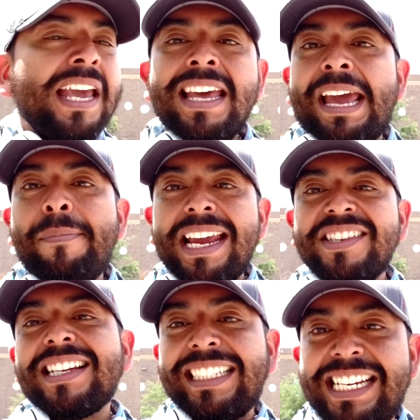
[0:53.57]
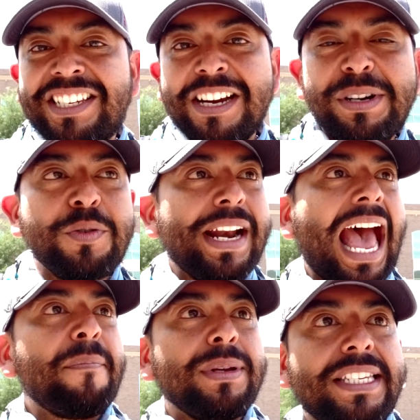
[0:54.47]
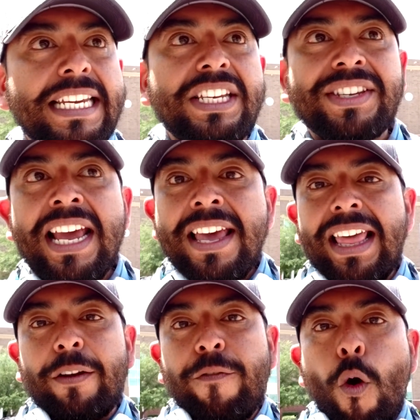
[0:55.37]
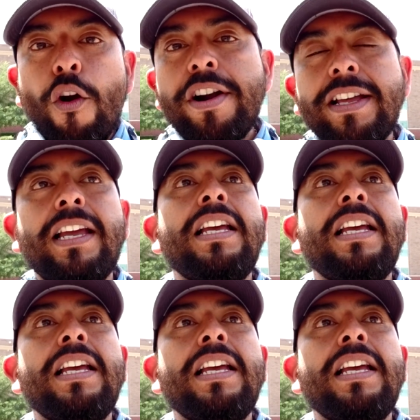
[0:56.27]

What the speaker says: And basically, in summary, what happens is that Ford